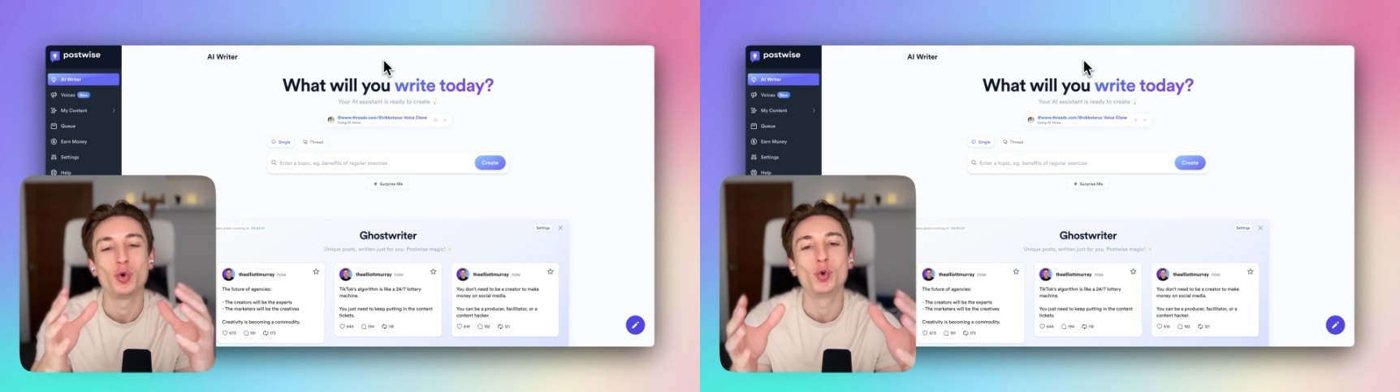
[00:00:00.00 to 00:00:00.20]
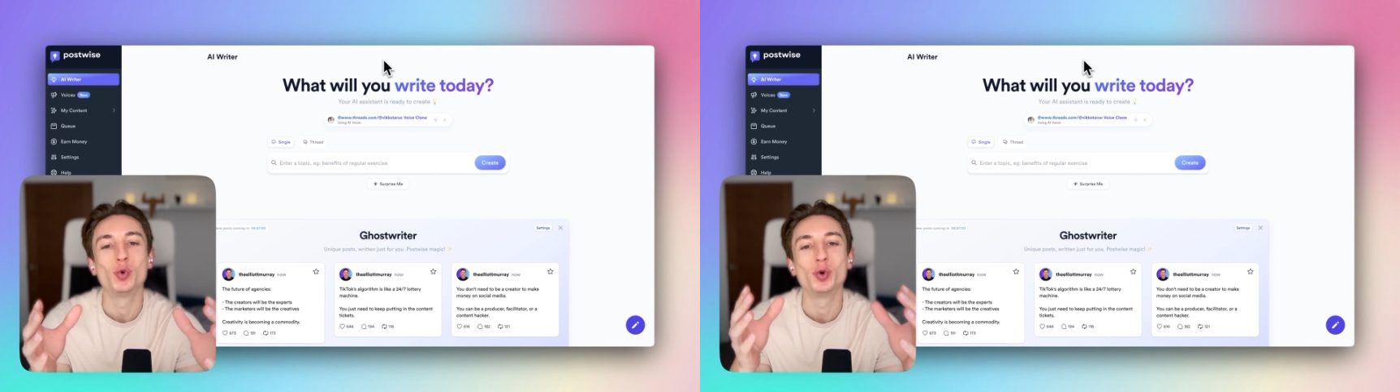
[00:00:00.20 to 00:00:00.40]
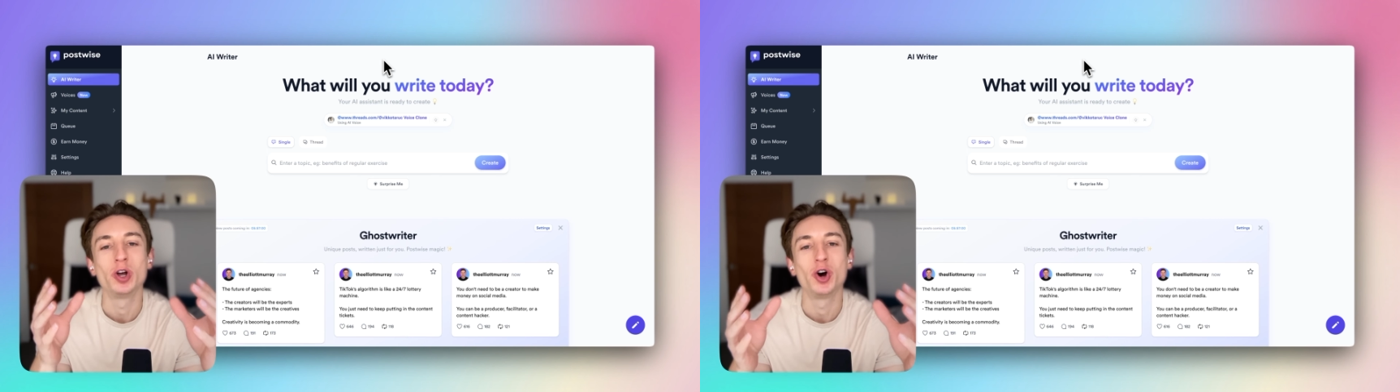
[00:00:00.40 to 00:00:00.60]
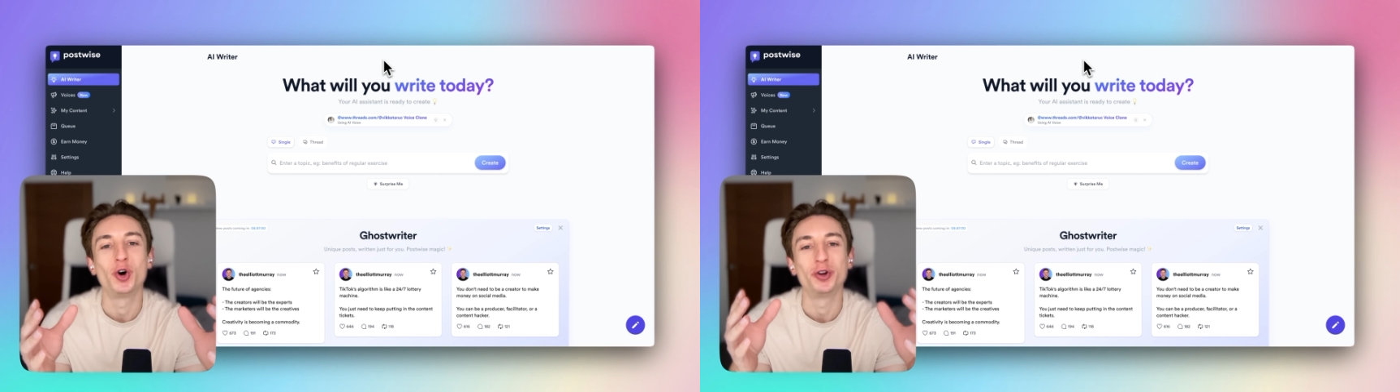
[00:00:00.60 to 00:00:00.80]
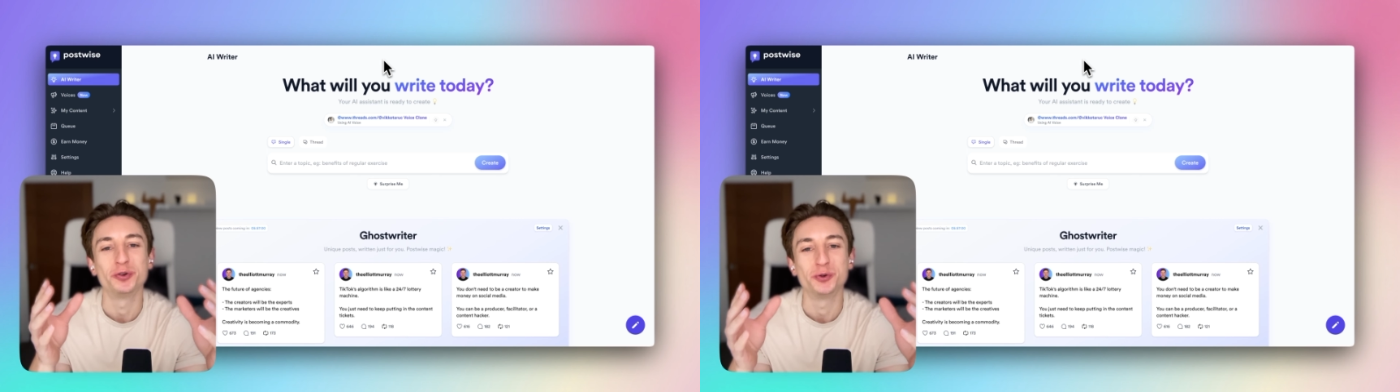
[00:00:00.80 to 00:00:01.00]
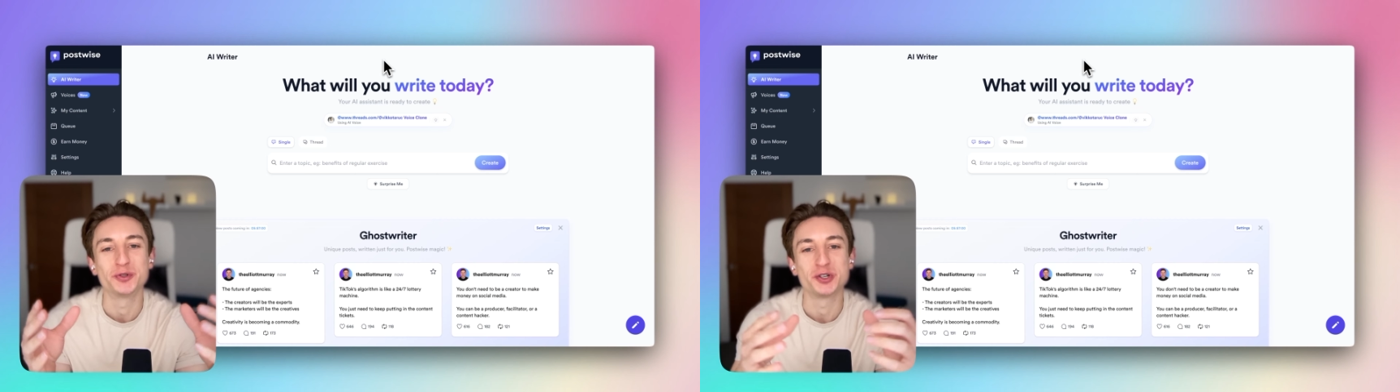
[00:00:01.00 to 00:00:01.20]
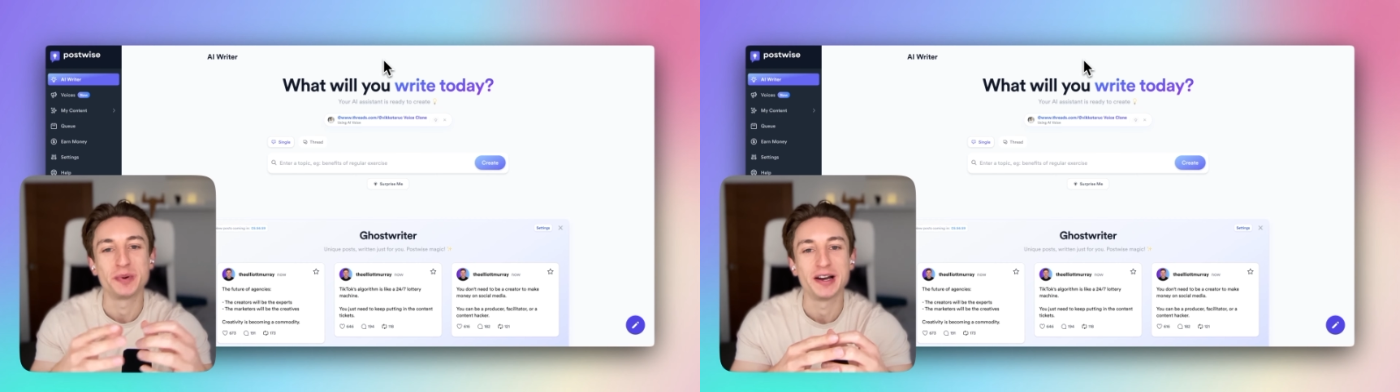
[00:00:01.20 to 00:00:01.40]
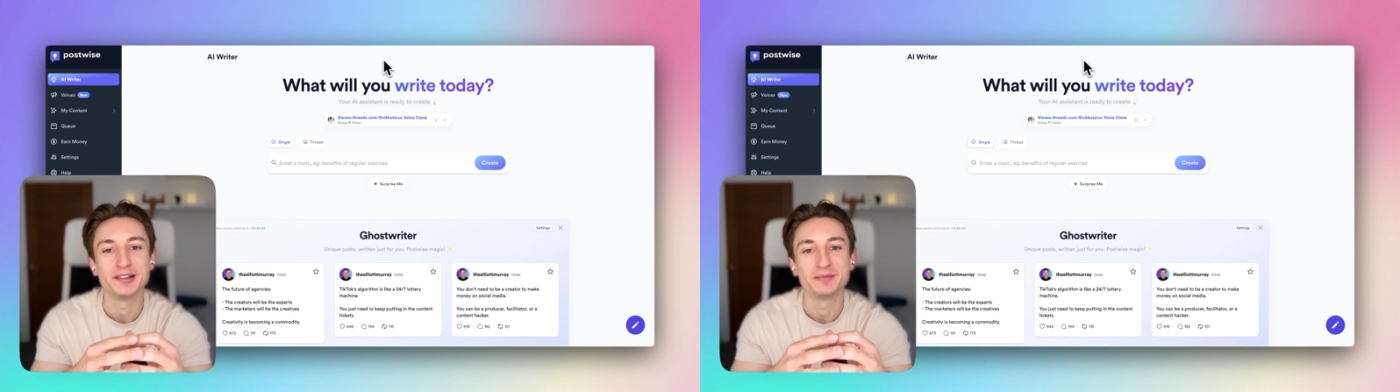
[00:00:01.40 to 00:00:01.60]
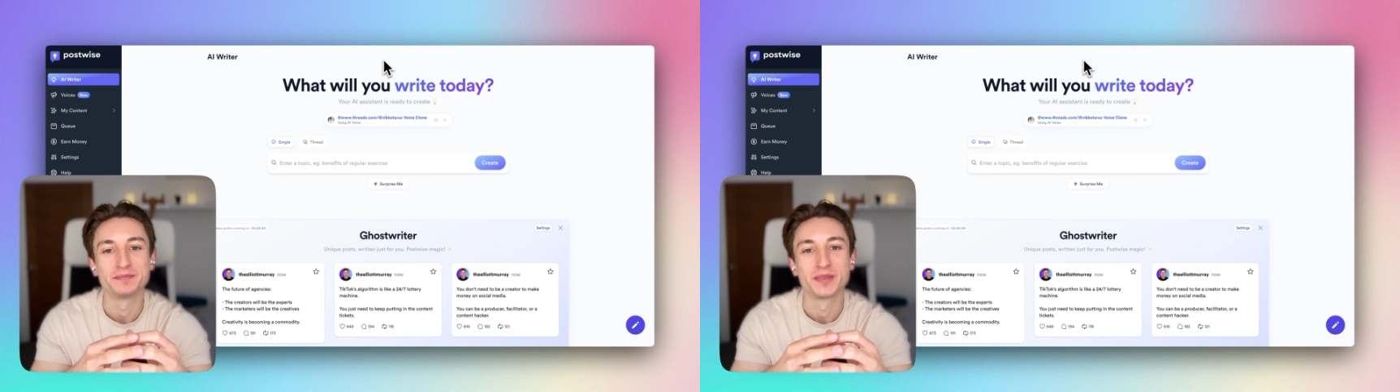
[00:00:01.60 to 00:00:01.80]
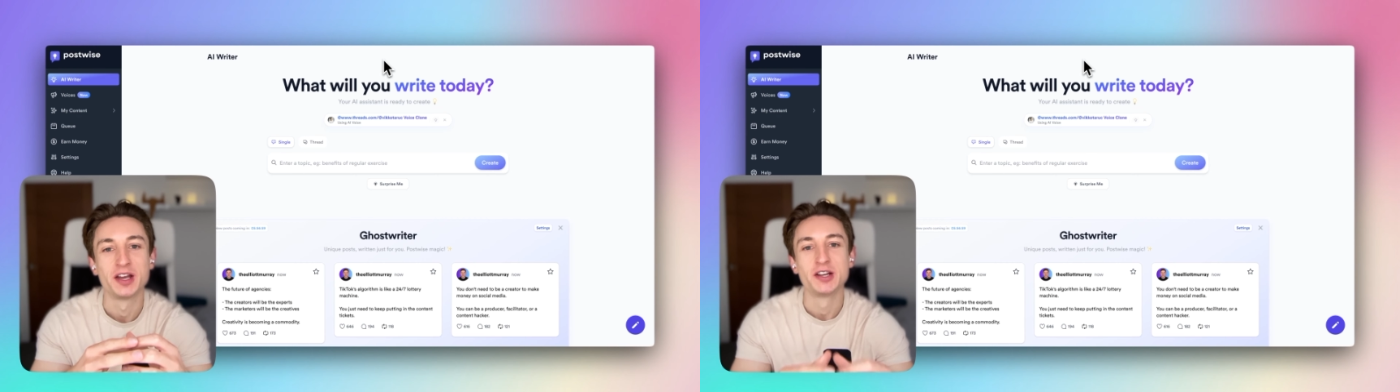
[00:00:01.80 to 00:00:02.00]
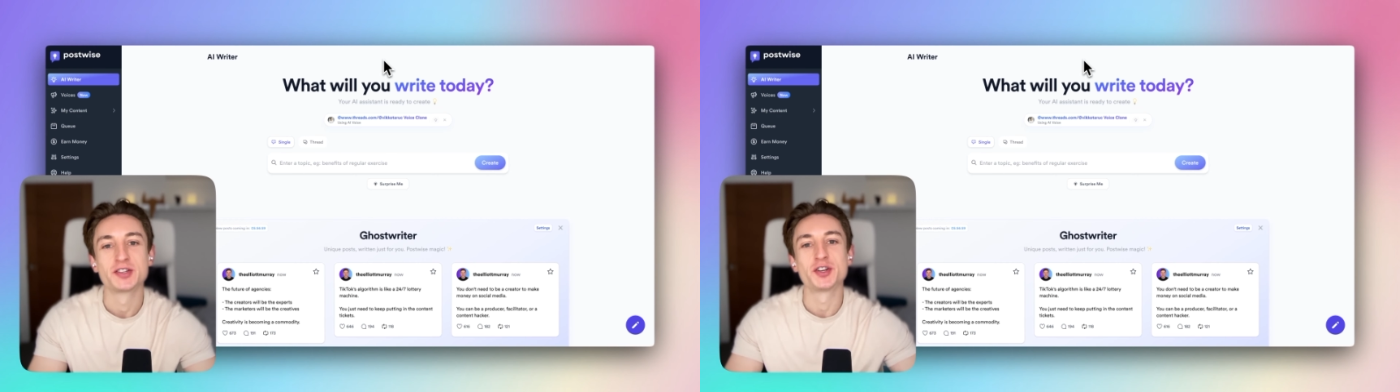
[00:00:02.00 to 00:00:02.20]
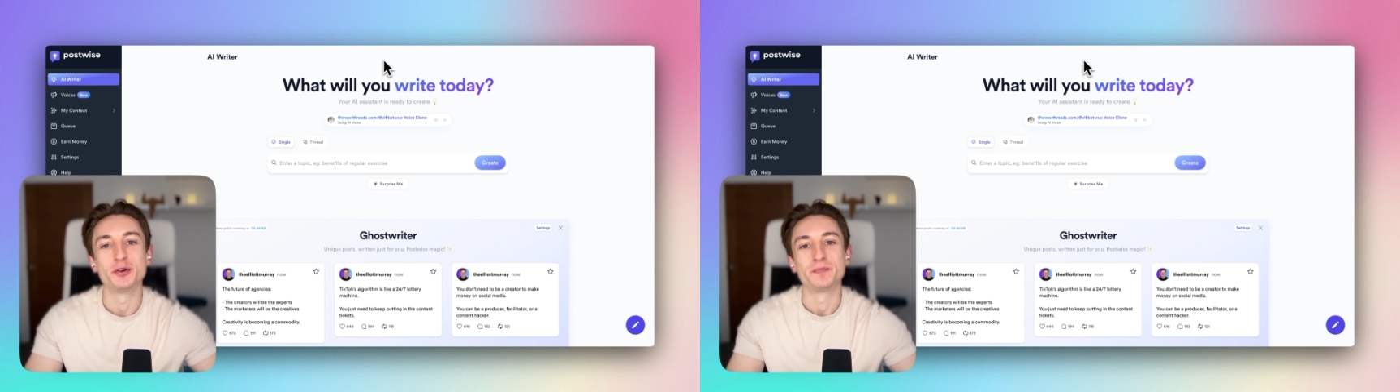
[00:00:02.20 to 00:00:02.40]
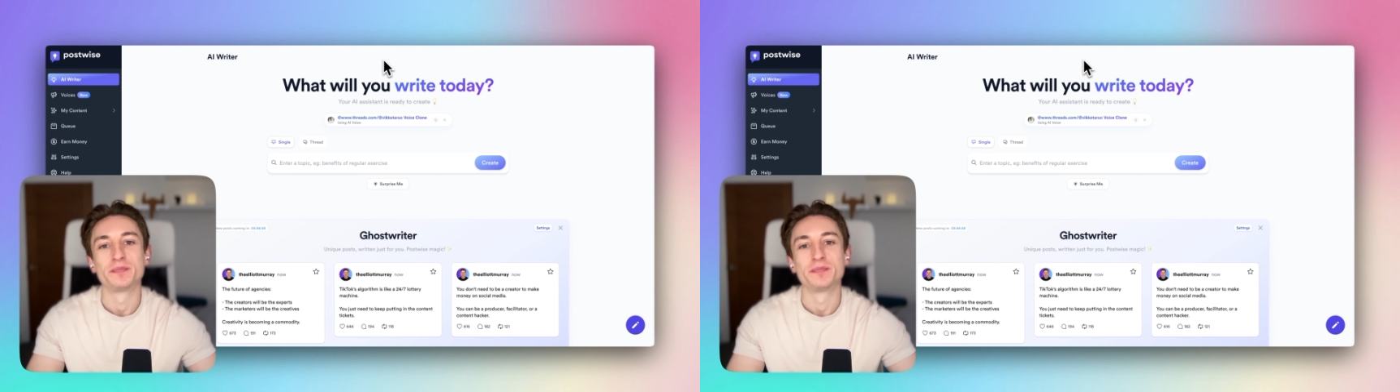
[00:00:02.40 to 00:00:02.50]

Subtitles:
all on autopilot. So